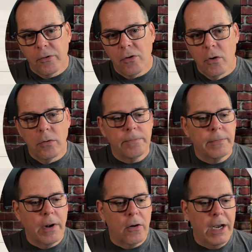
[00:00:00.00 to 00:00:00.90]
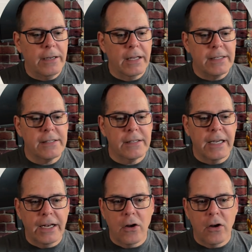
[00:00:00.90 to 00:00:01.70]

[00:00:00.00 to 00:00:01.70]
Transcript: All right, let's get